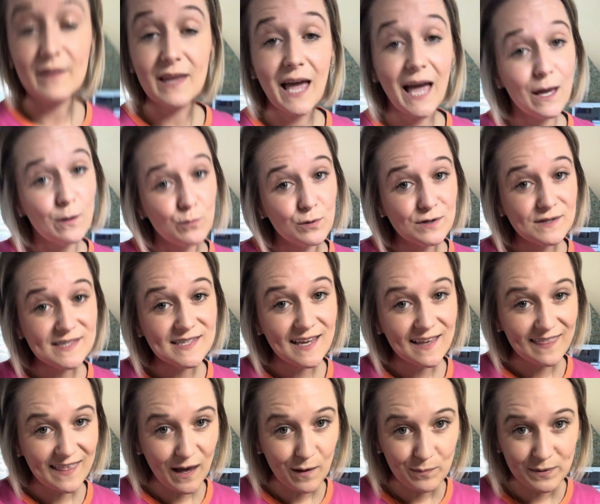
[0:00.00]
I will say
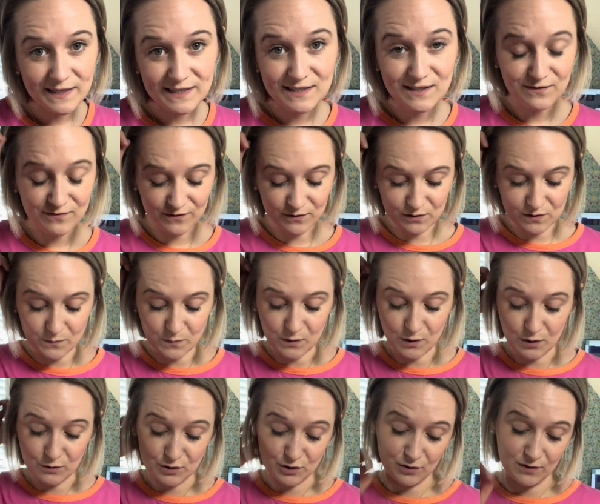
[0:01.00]
that piece of fusible
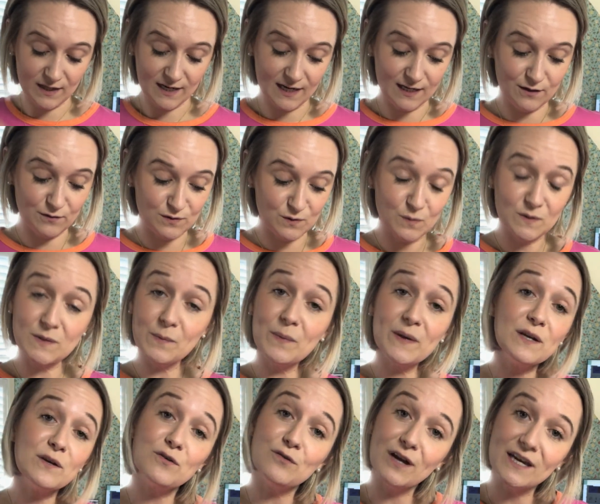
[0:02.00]
no-show that I used was a
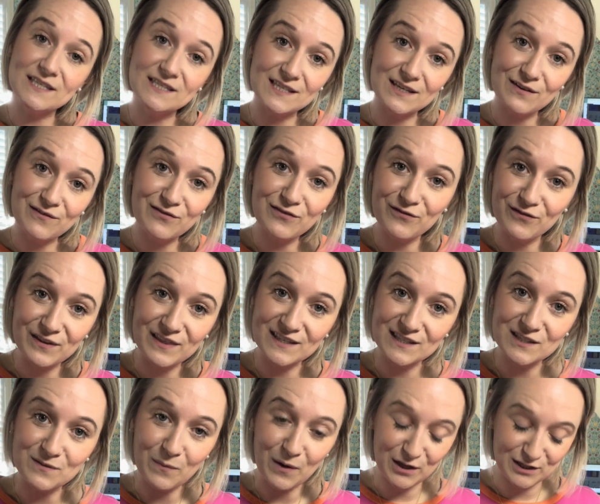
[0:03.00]
bit aggressive for this
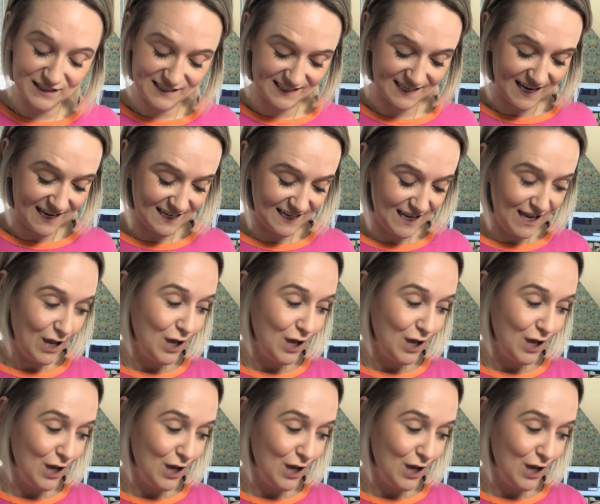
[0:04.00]
small design.